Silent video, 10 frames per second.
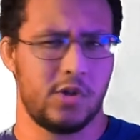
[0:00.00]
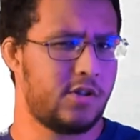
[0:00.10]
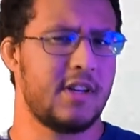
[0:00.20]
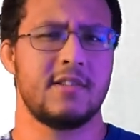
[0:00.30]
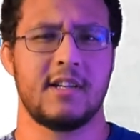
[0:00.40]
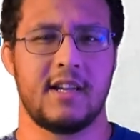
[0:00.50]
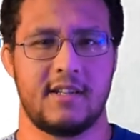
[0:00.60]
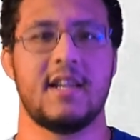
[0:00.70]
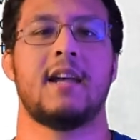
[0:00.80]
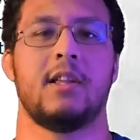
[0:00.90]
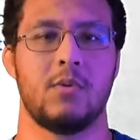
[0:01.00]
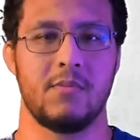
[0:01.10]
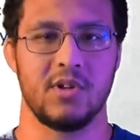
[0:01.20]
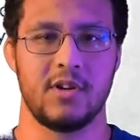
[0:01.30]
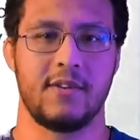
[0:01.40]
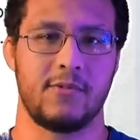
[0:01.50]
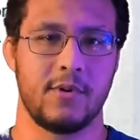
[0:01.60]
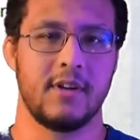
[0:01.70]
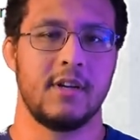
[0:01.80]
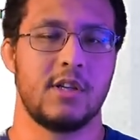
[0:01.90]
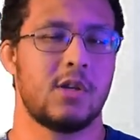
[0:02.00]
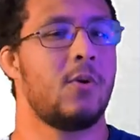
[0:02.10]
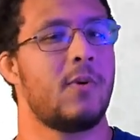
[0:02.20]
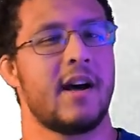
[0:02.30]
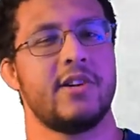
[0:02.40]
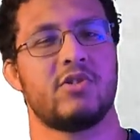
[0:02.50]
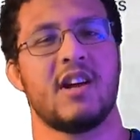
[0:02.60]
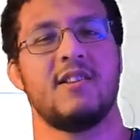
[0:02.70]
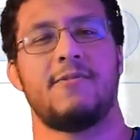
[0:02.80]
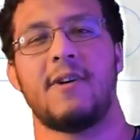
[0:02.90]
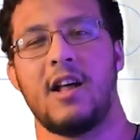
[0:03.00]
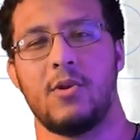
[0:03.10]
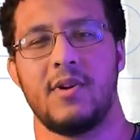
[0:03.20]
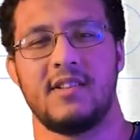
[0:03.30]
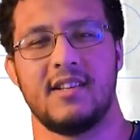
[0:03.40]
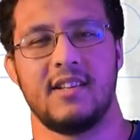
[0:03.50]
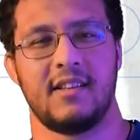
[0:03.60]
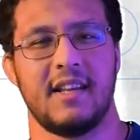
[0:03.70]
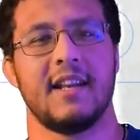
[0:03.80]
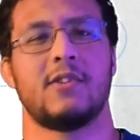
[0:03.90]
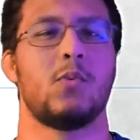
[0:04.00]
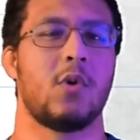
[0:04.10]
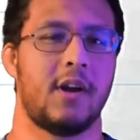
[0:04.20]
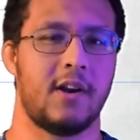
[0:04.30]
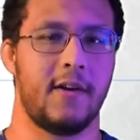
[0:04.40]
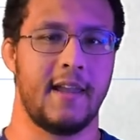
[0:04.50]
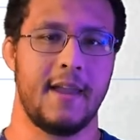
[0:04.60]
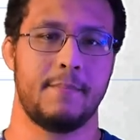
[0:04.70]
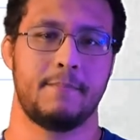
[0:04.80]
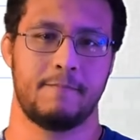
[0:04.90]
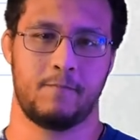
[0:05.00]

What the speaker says: which sounds like exactly what we're looking for. So I tried to follow it to get it to work in our game.